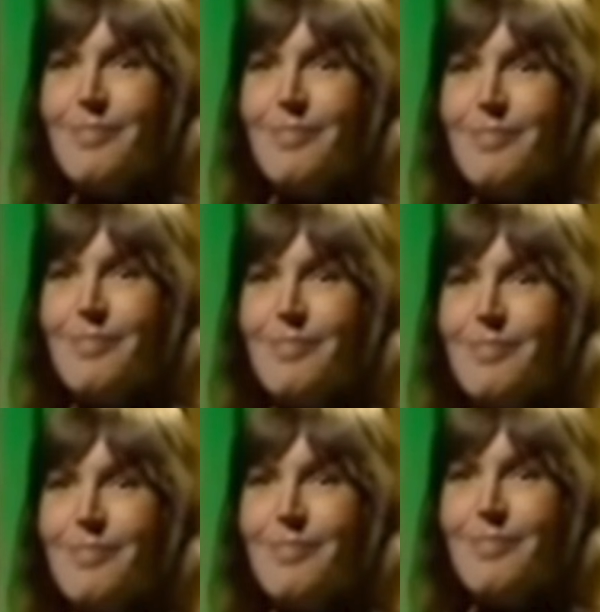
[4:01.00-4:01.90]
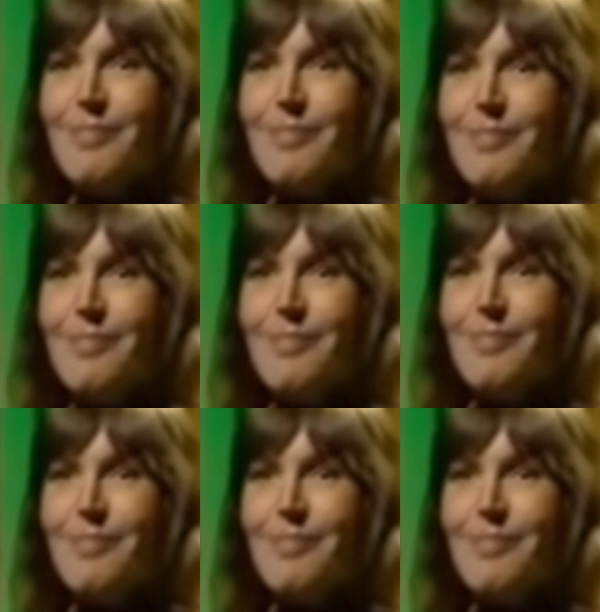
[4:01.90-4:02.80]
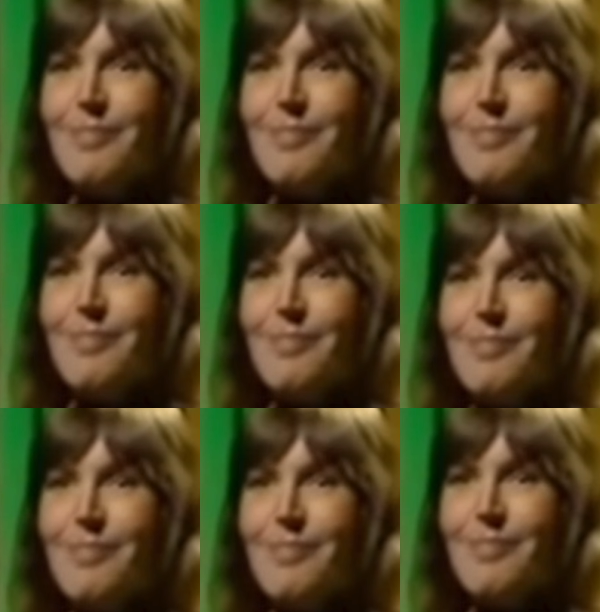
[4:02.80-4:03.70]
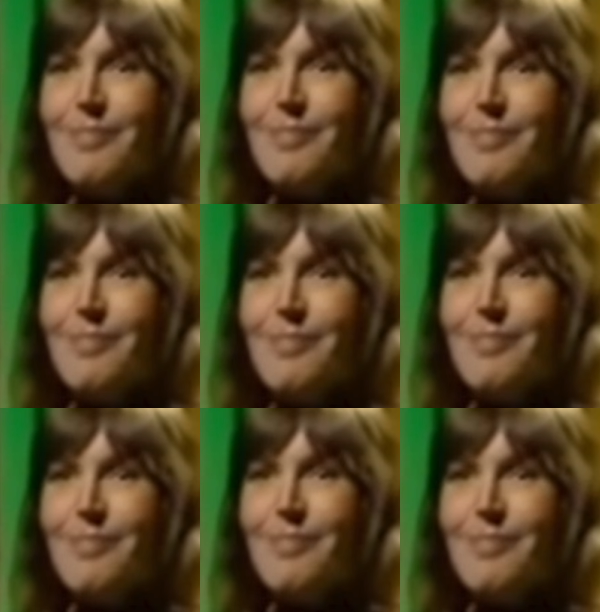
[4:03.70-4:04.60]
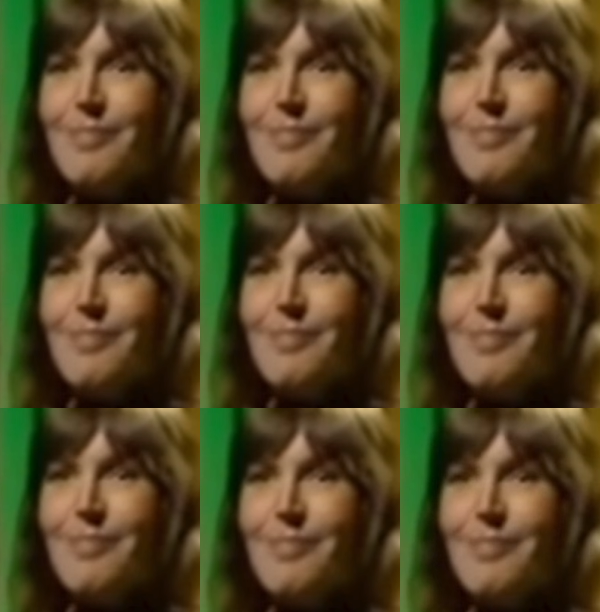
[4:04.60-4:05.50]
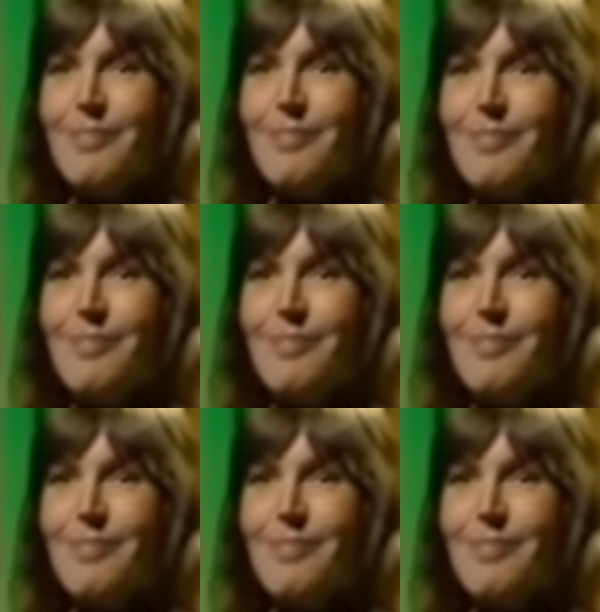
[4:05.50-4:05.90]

This person isn't speaking.